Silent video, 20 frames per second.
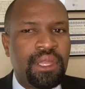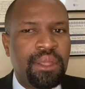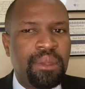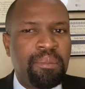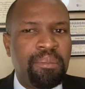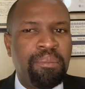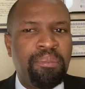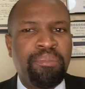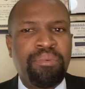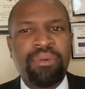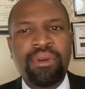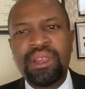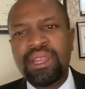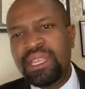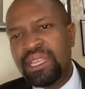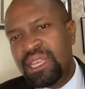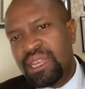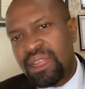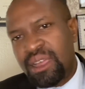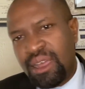
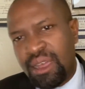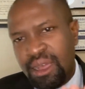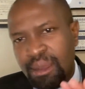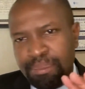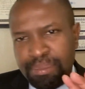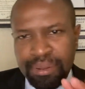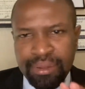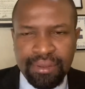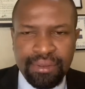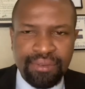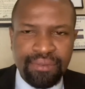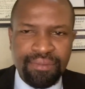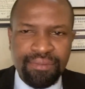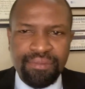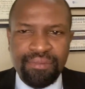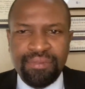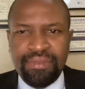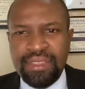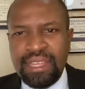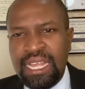bring it up,
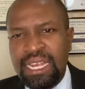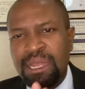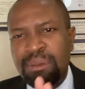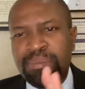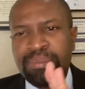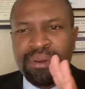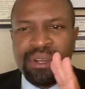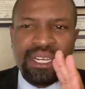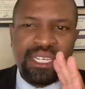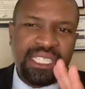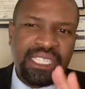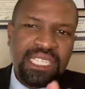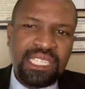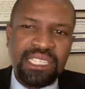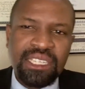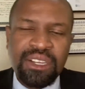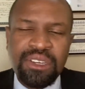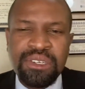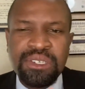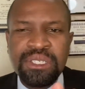that the
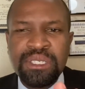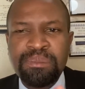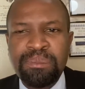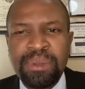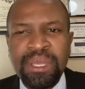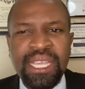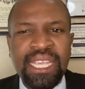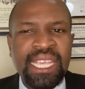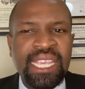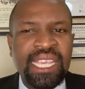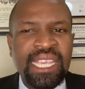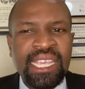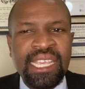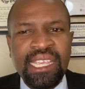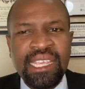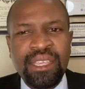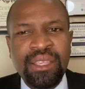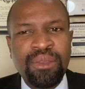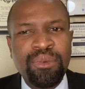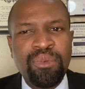person could
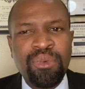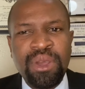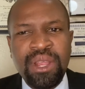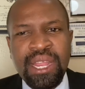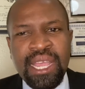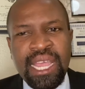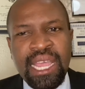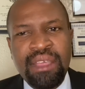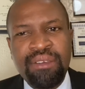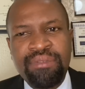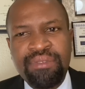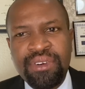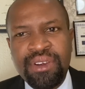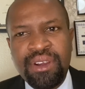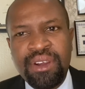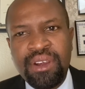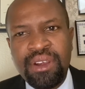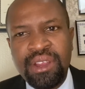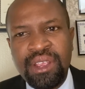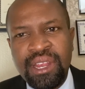be
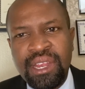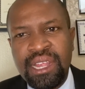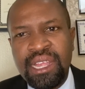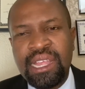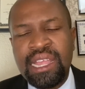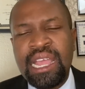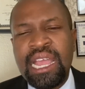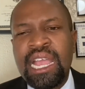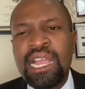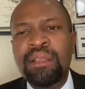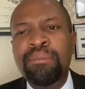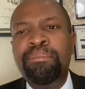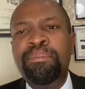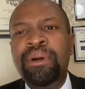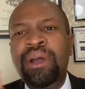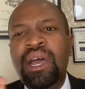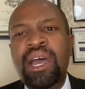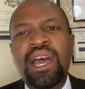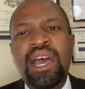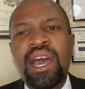whatever in a gang,
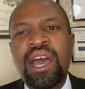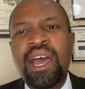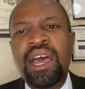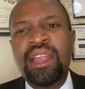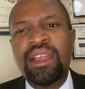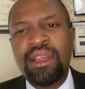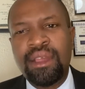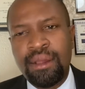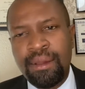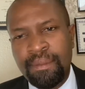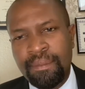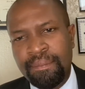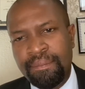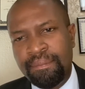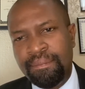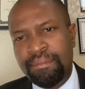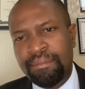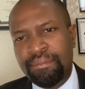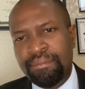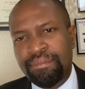but
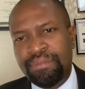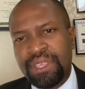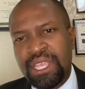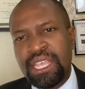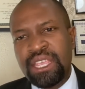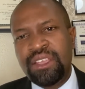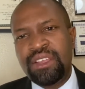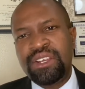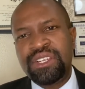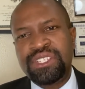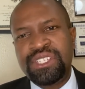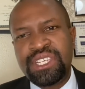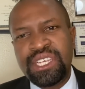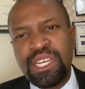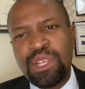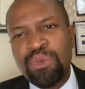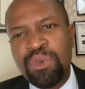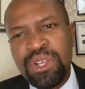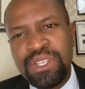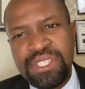he or
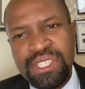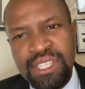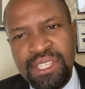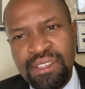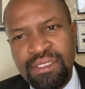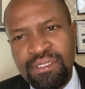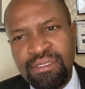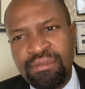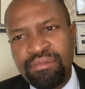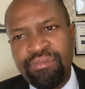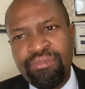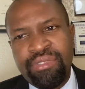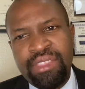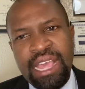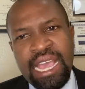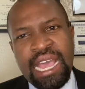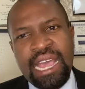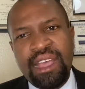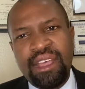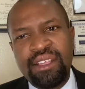she was in
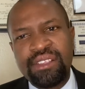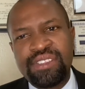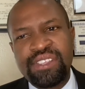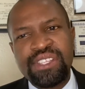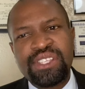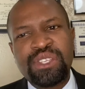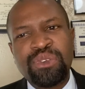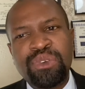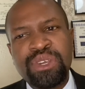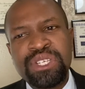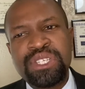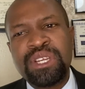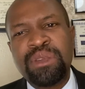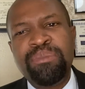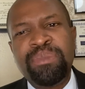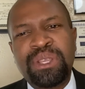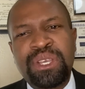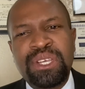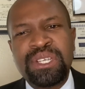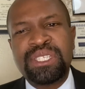that situation
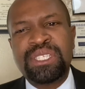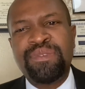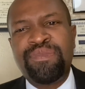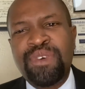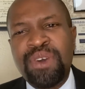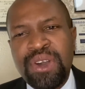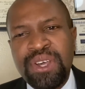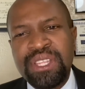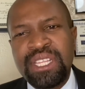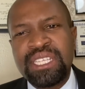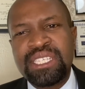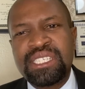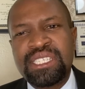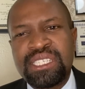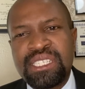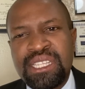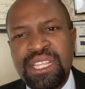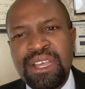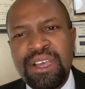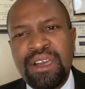because of all the
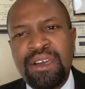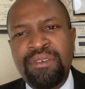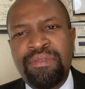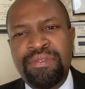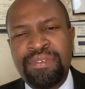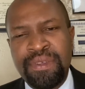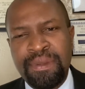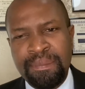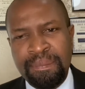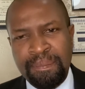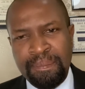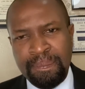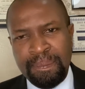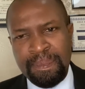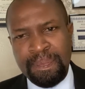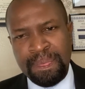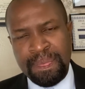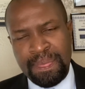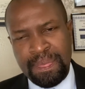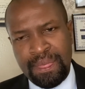stuff
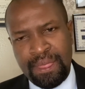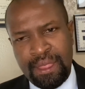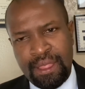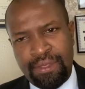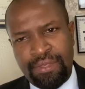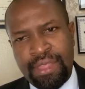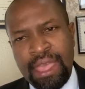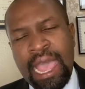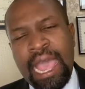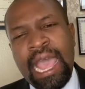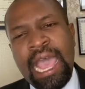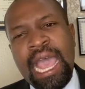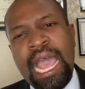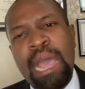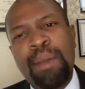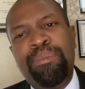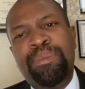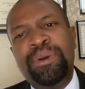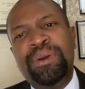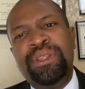that
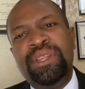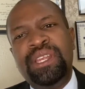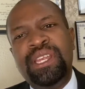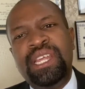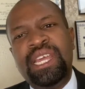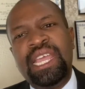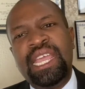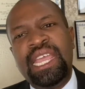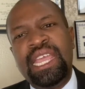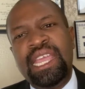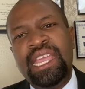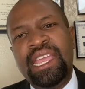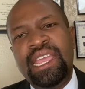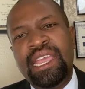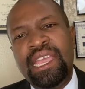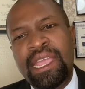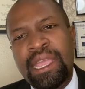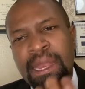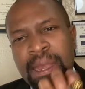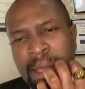happened,
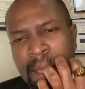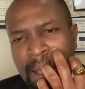in